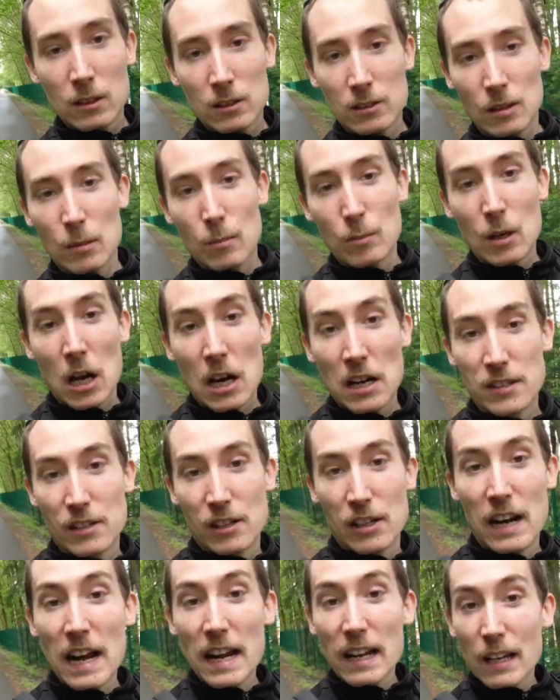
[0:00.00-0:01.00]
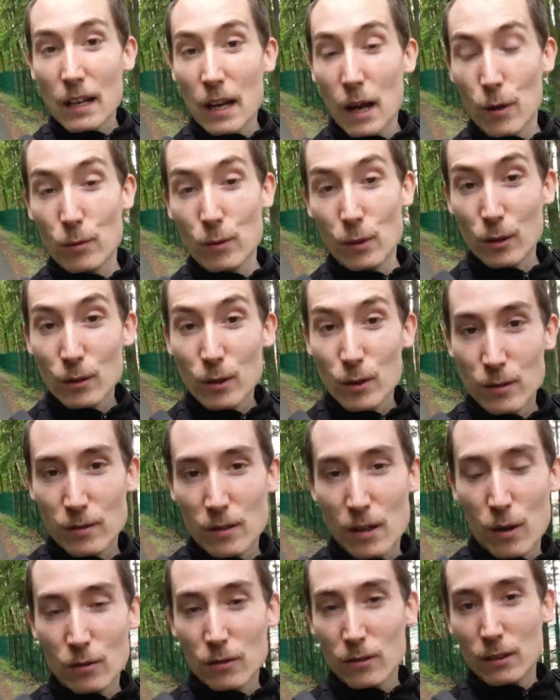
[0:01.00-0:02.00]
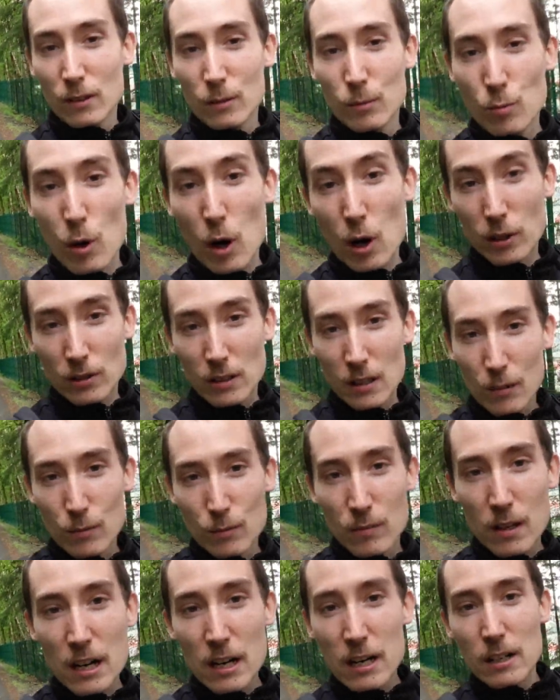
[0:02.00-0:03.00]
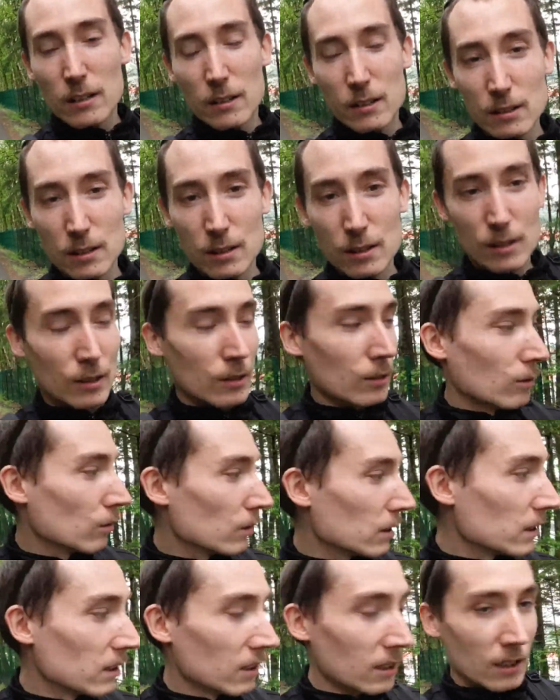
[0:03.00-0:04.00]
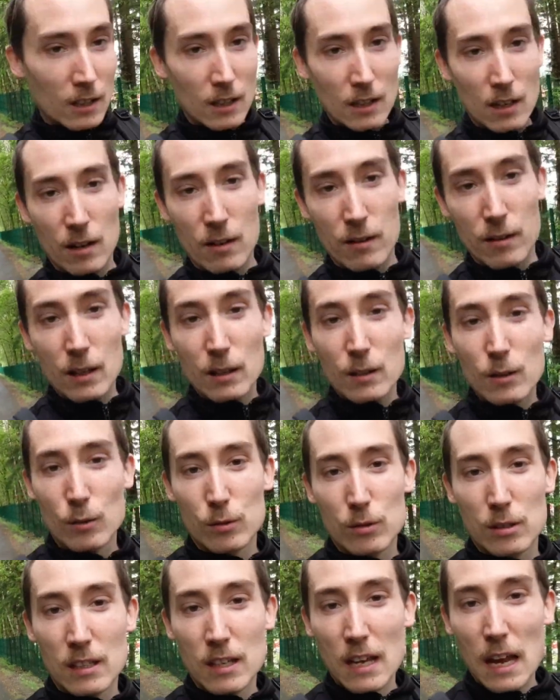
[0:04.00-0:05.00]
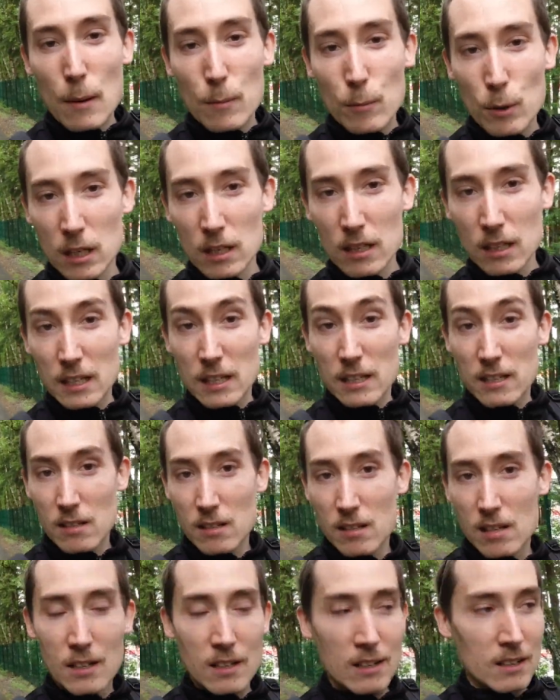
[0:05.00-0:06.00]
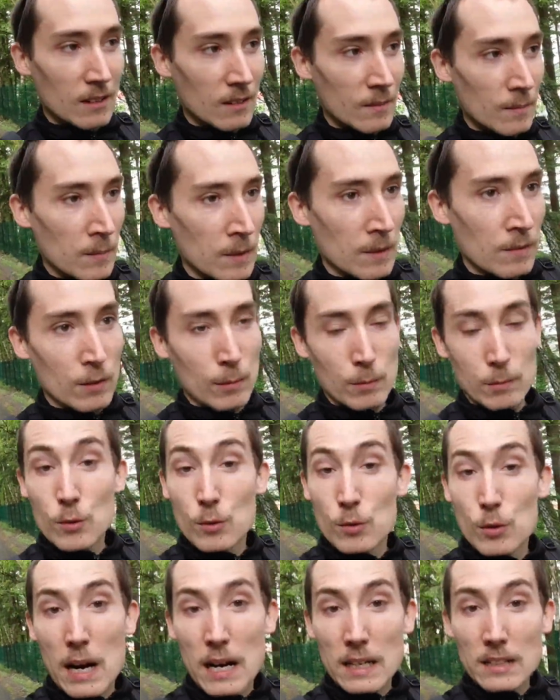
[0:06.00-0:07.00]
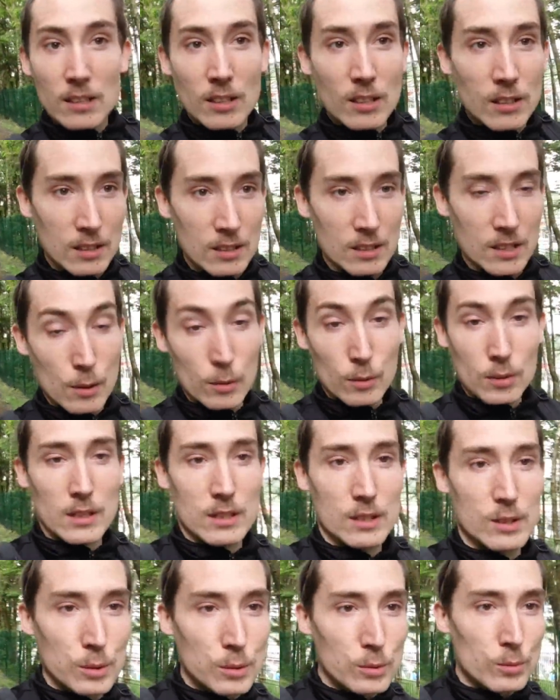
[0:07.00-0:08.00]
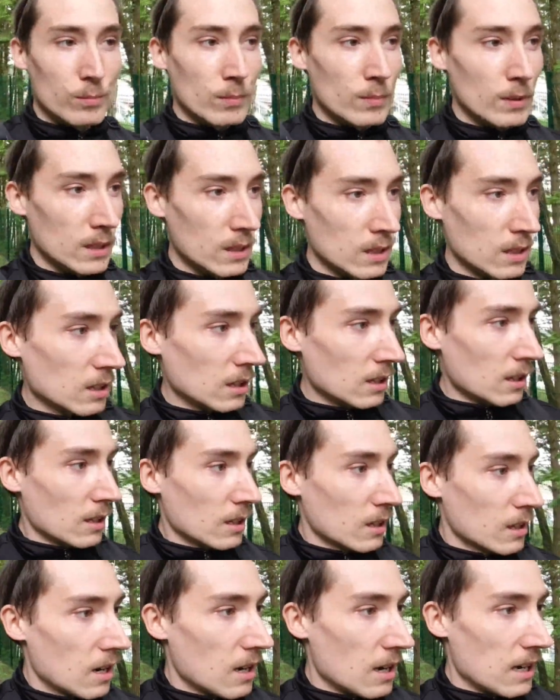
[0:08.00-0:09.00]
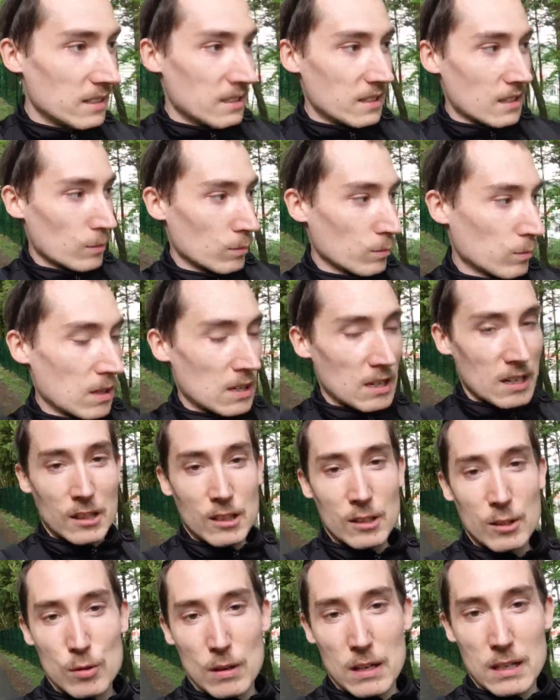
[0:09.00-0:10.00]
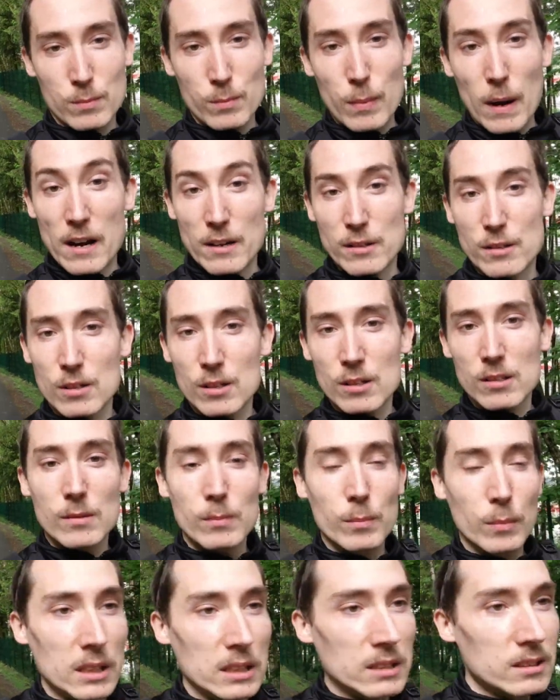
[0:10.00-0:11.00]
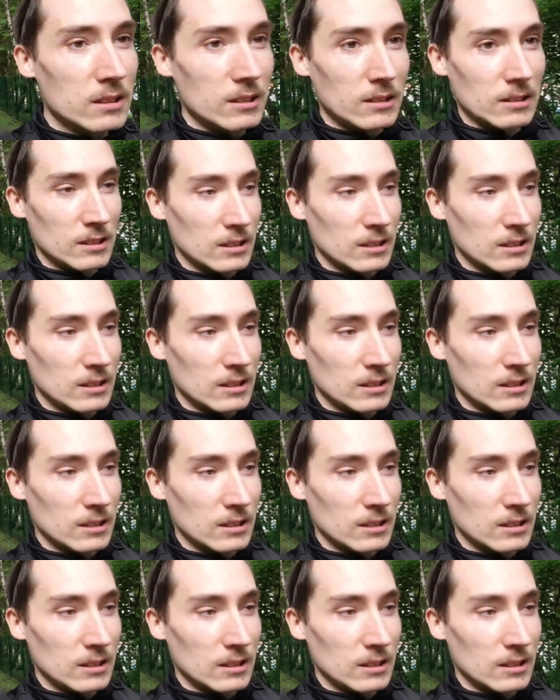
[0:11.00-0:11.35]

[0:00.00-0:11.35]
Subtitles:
Some guys are hanging out on the rock down there, so I think those are camera guys from the track, I would assume. I doubt they are trespassers, but